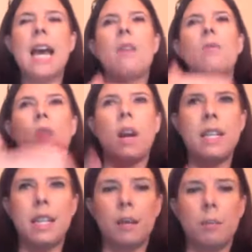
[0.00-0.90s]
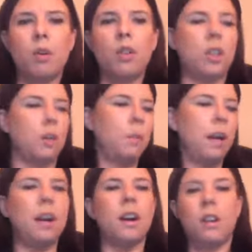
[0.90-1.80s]
uh, writing a book to
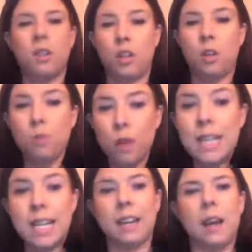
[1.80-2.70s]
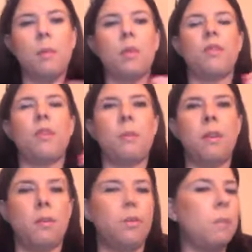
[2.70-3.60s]
compare to reading a book
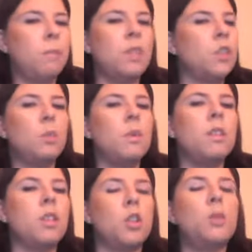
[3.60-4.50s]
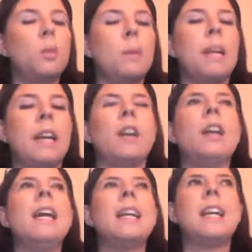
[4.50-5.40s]
from from the two the two women
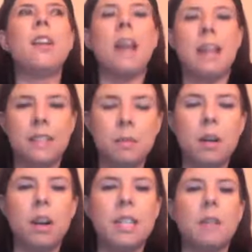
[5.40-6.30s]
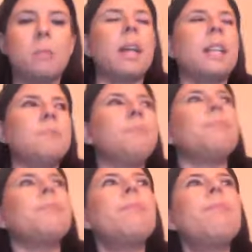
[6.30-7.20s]
here clearly had a similar idea in mind
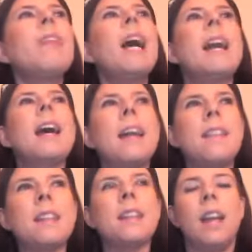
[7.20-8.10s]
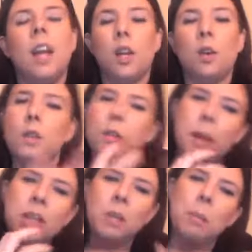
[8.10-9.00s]
and I had that, you know,
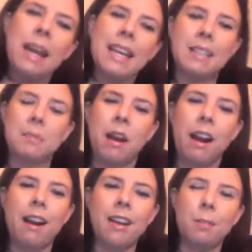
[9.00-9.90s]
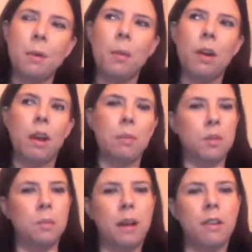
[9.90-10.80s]
special place in my heart about where I
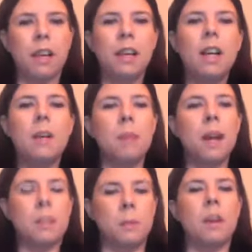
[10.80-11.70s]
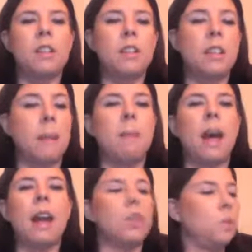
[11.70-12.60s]
was comparing my experience to
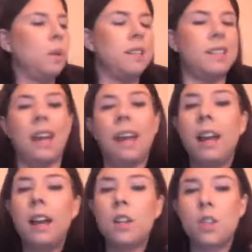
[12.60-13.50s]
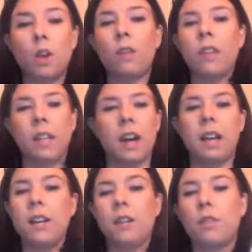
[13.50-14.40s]
them. And I just want to say, Sophie and
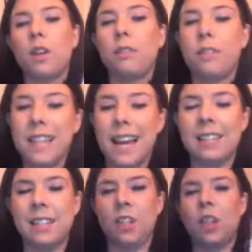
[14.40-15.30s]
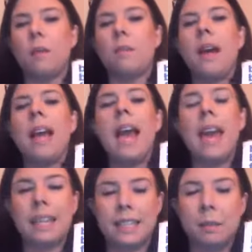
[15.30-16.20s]
Holly, you've done a fantastic job.
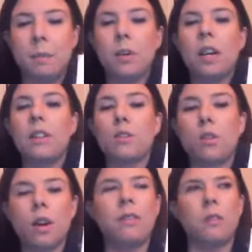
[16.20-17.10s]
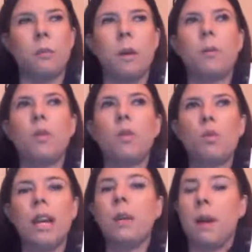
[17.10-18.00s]
Excellent book. It's great for people
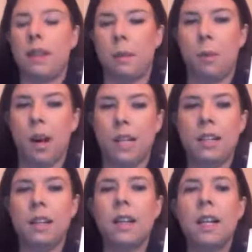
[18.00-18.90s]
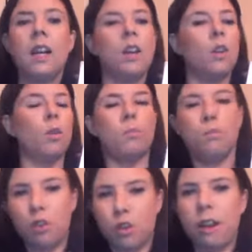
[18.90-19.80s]
who really want that practical, you know,
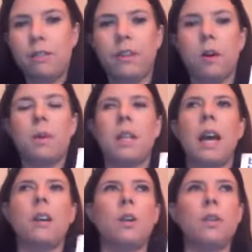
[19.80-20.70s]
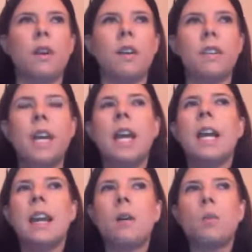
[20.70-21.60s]
drive forward and go for it.
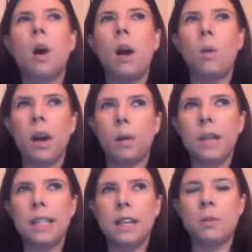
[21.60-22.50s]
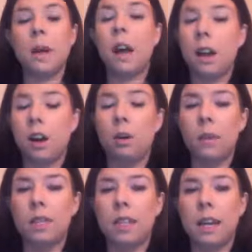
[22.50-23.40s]
Now, what I will say as well, I
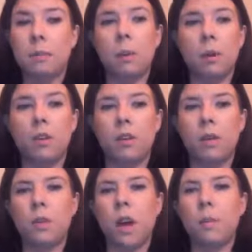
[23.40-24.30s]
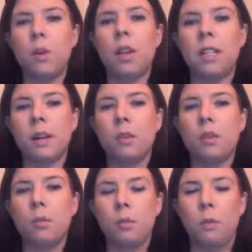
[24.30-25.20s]
always, in my book reviews, I point out
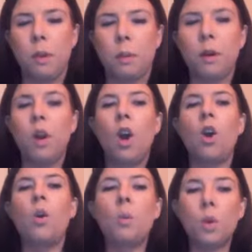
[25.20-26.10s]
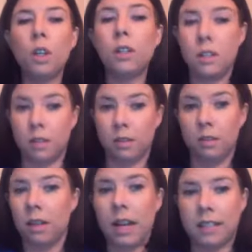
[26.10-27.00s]
a group of people who wouldn't
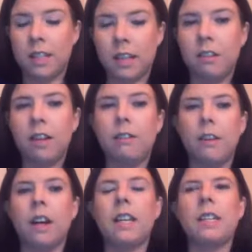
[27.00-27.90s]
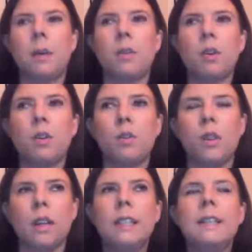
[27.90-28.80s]
necessarily find a book
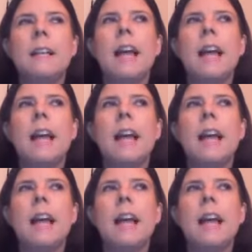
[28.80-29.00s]
useful.